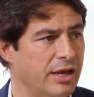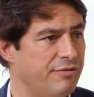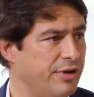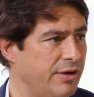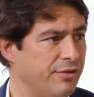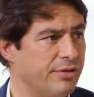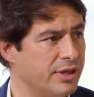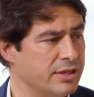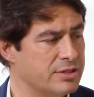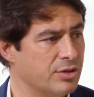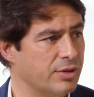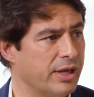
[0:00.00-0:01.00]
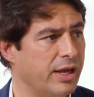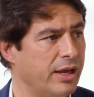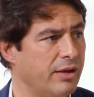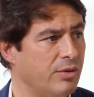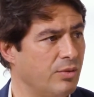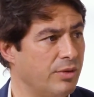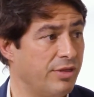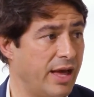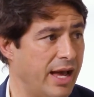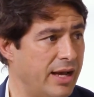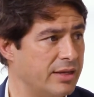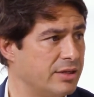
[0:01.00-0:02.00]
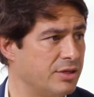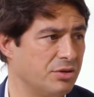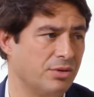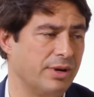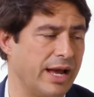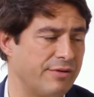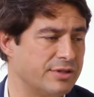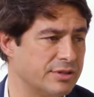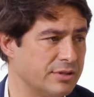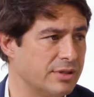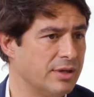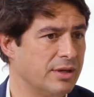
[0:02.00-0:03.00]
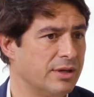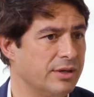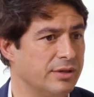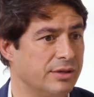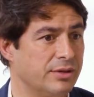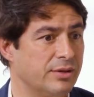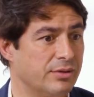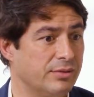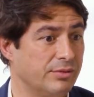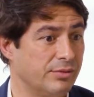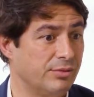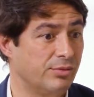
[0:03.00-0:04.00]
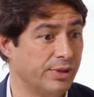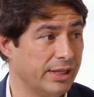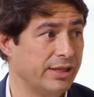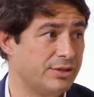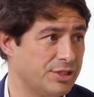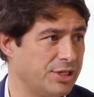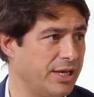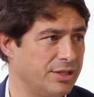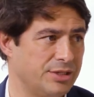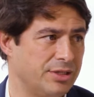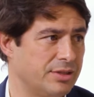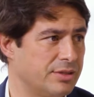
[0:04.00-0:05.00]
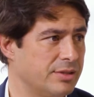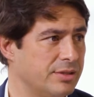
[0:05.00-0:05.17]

If everything is okay with that, you don't have to, really change it.